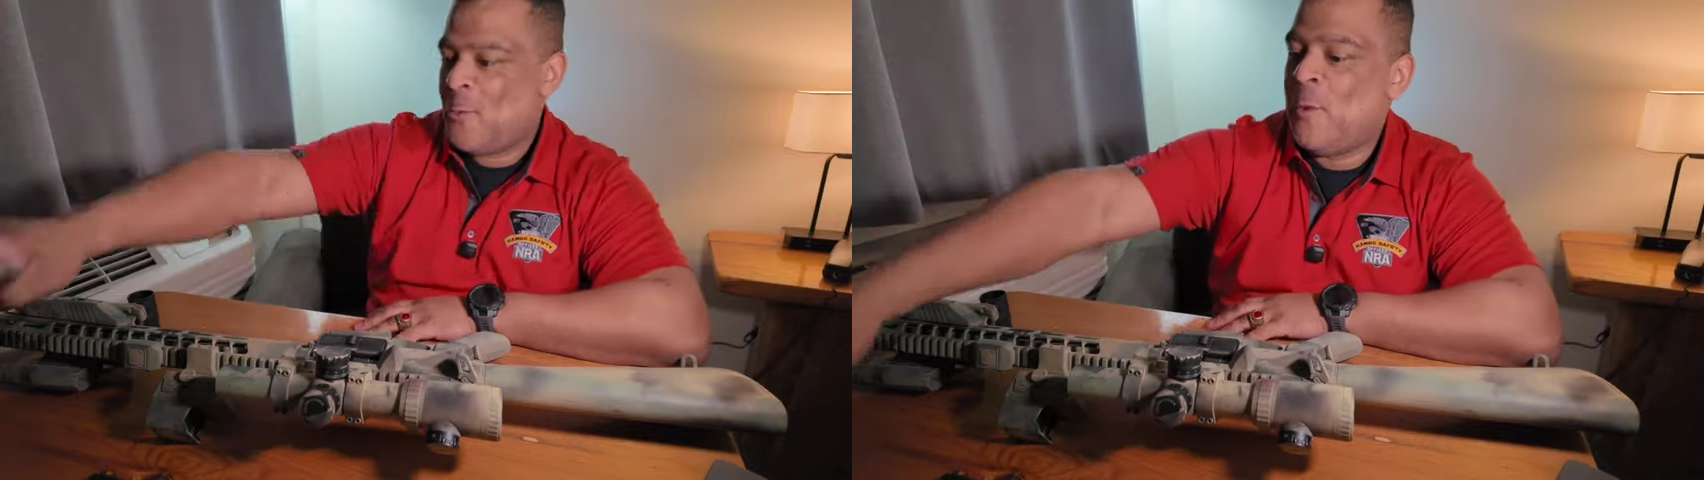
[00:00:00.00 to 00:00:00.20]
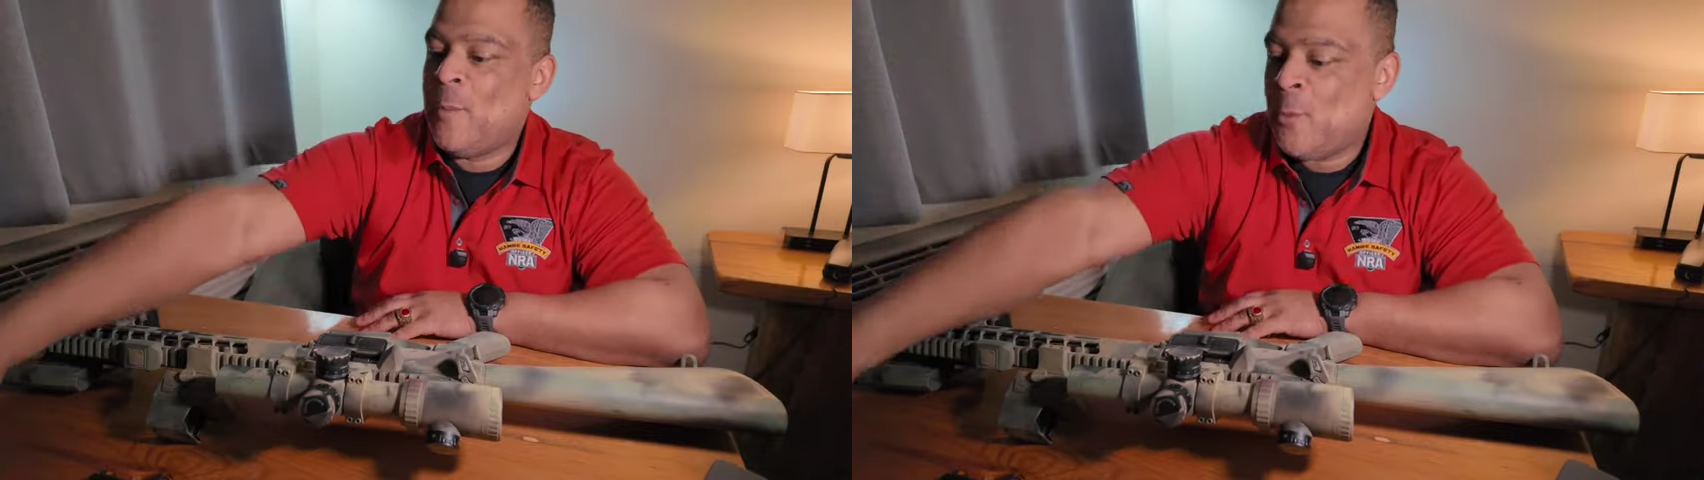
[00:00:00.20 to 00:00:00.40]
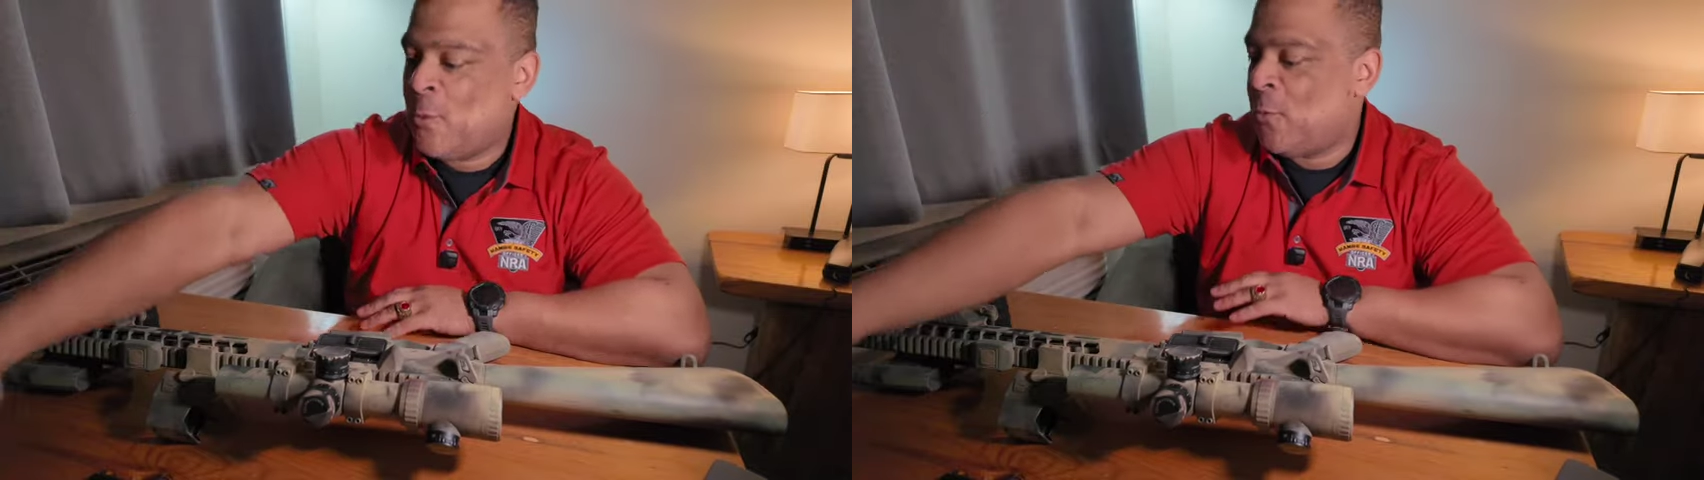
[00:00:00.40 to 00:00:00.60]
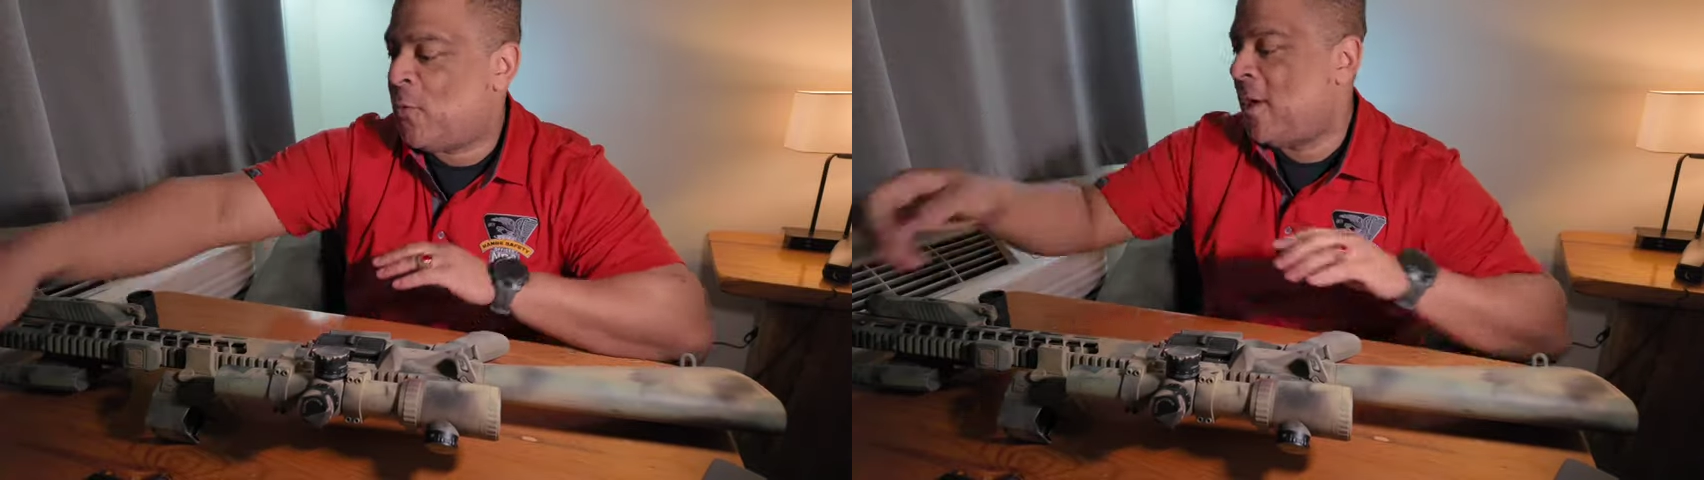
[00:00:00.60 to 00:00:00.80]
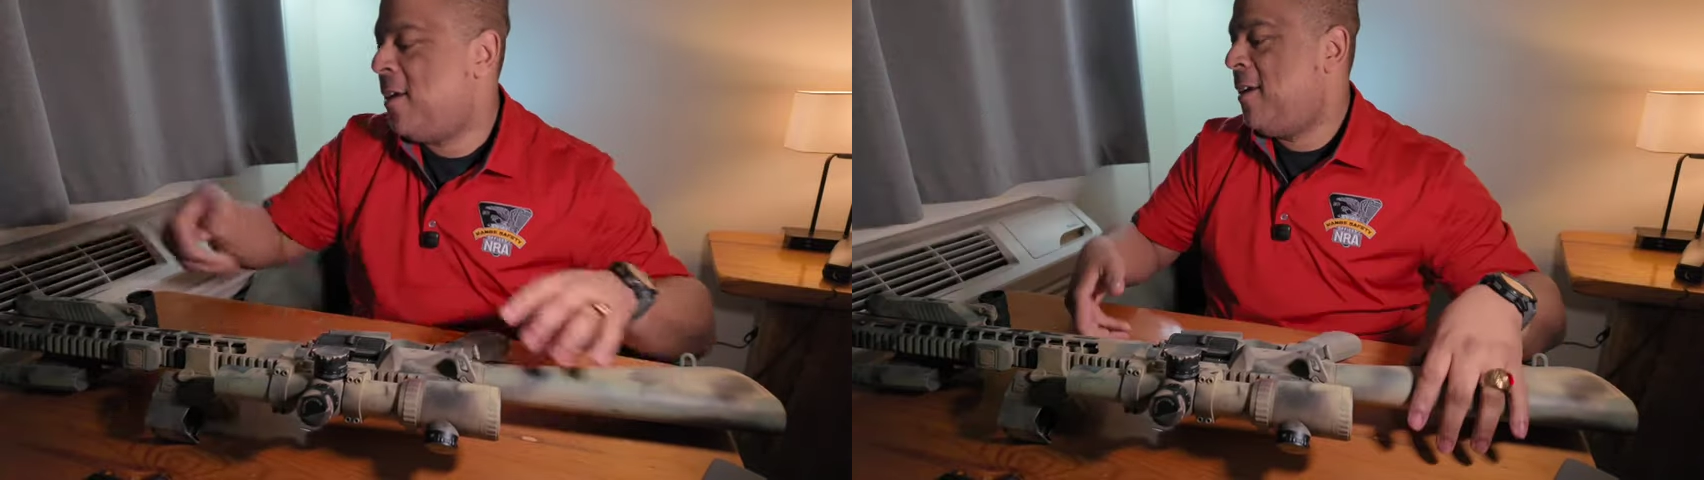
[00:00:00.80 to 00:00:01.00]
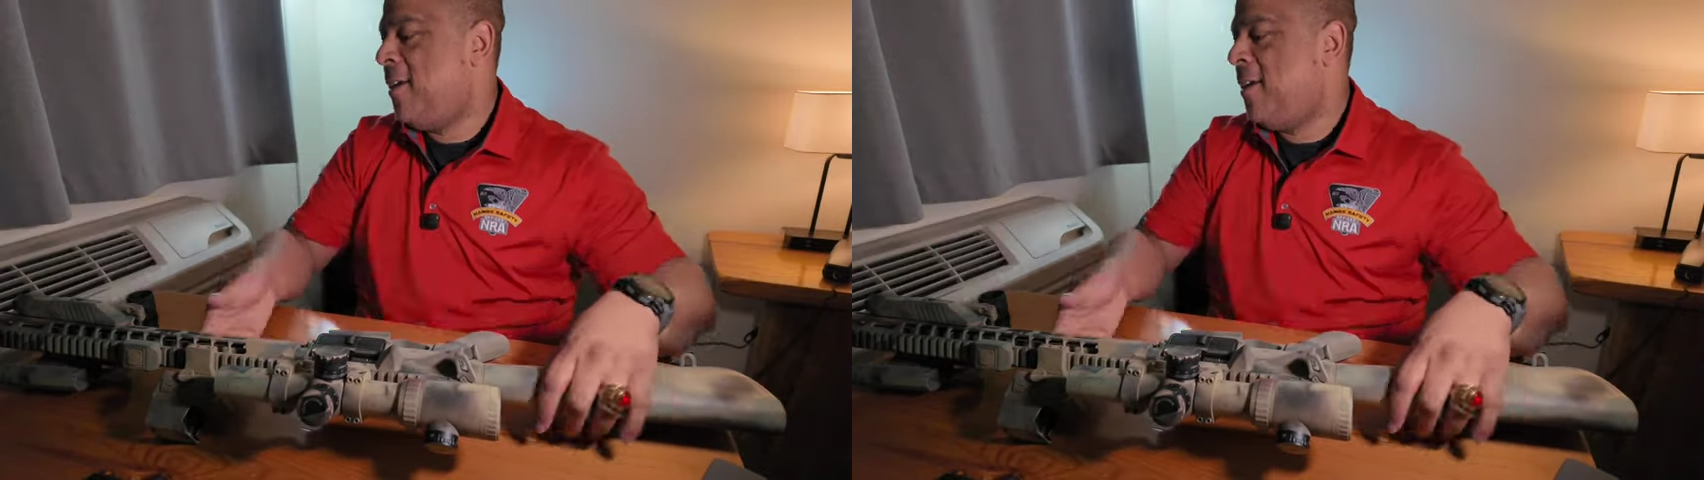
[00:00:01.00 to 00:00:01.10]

remove